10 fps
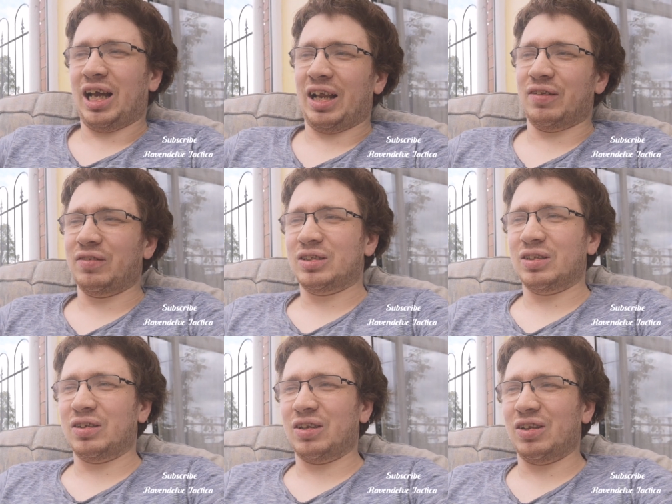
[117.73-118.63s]

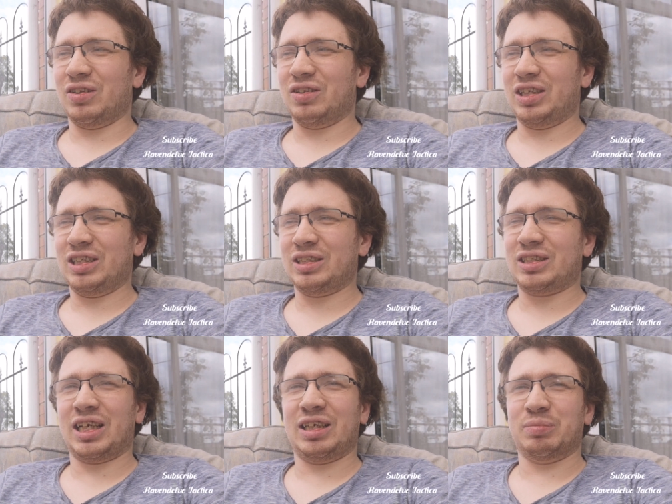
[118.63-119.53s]
And
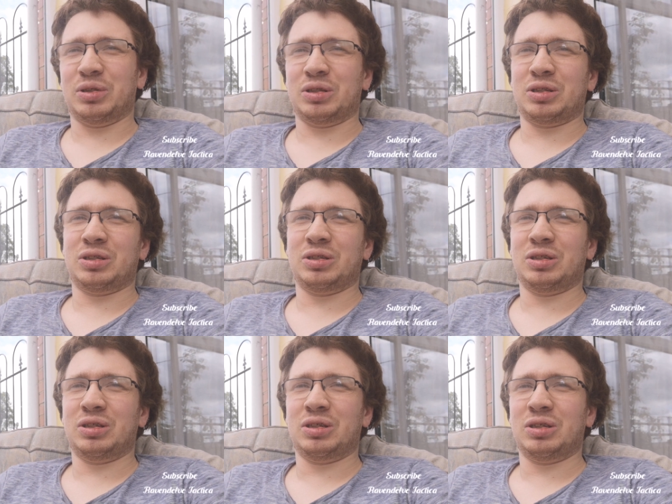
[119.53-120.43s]
these gamers
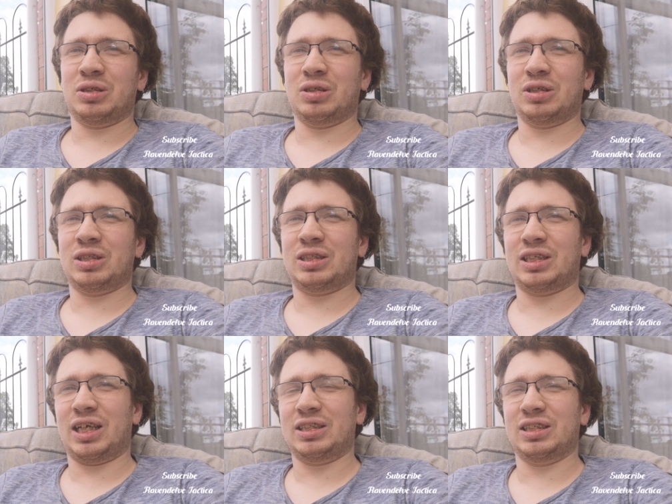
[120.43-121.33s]

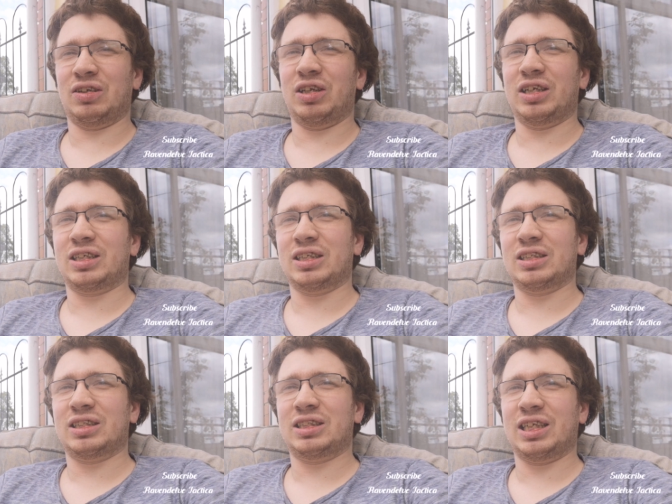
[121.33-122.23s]
started, I think,
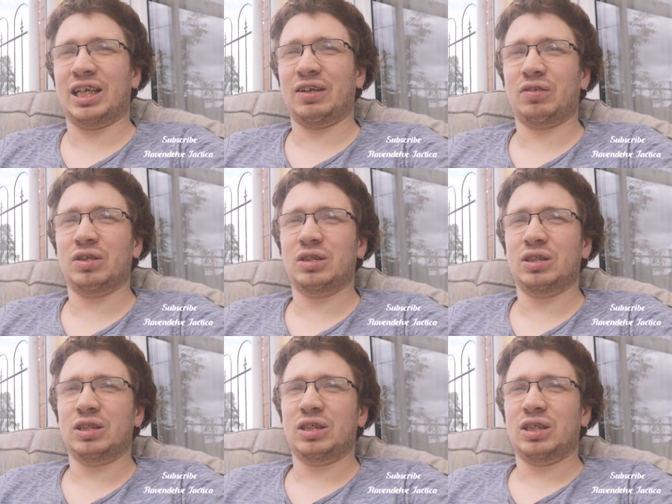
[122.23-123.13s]
in 6th,
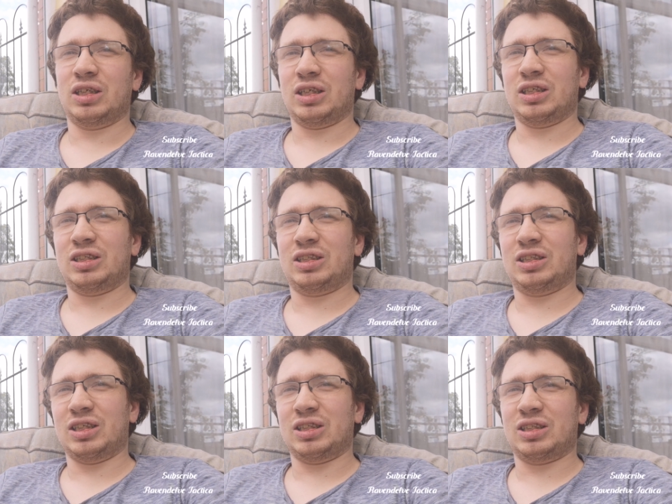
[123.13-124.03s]

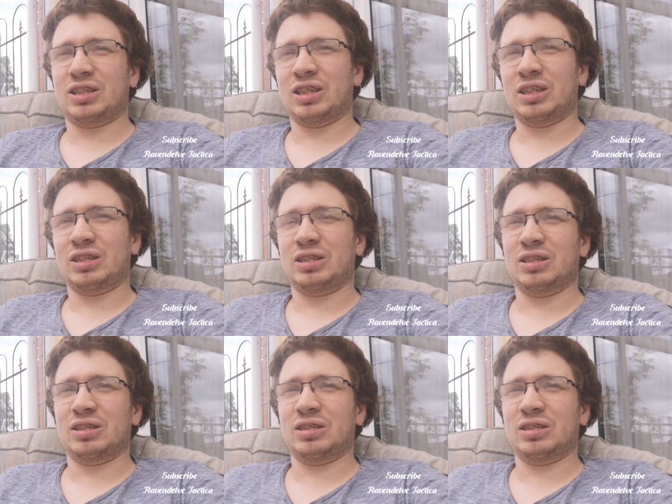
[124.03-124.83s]
just to